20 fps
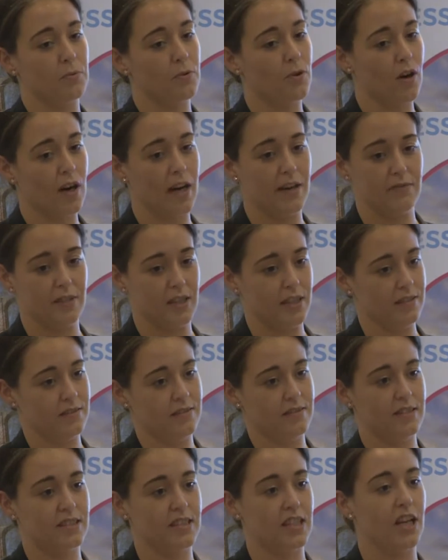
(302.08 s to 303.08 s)
private
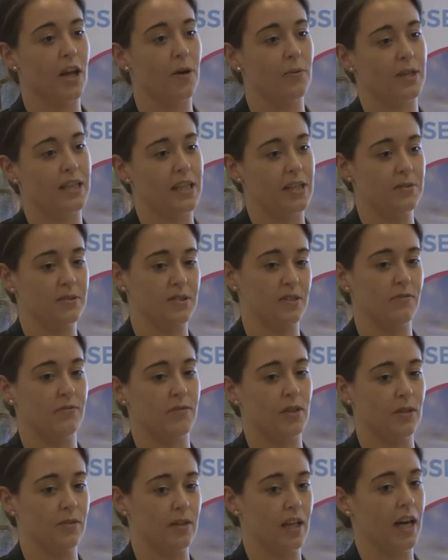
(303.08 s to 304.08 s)
so nobody else can
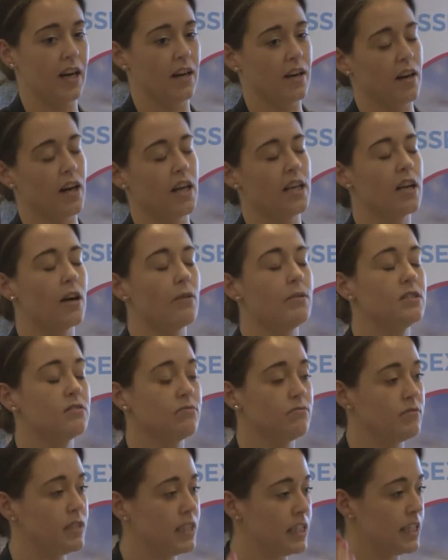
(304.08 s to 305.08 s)
view that. I know it's
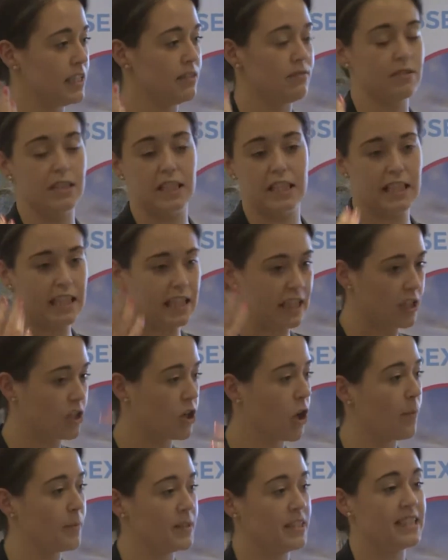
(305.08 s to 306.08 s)
really, really
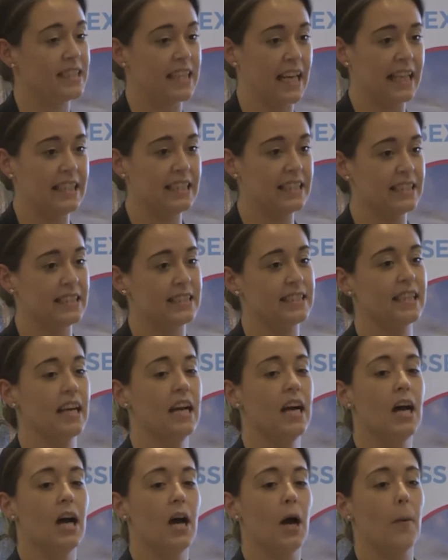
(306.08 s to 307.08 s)
common sense,
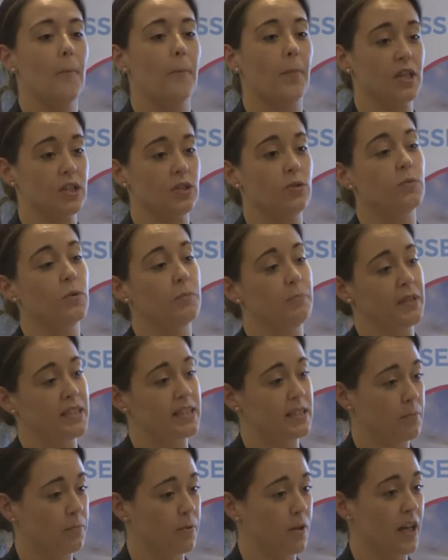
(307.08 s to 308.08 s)
but you would be
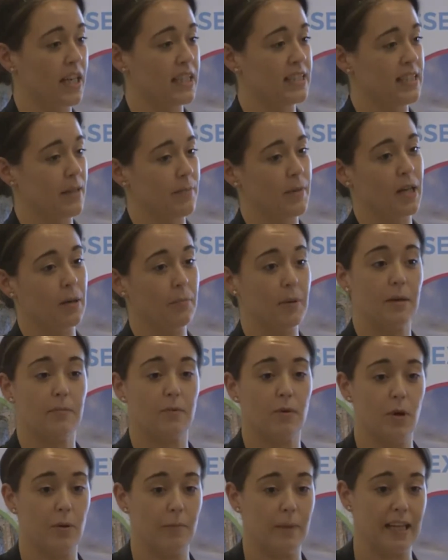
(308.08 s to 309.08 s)
surprised the amount of
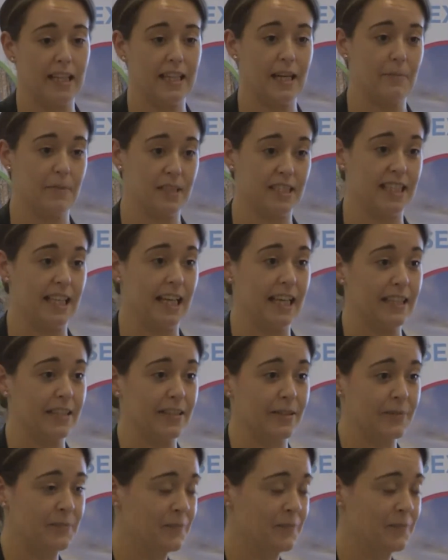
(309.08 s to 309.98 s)
people who make that mistake.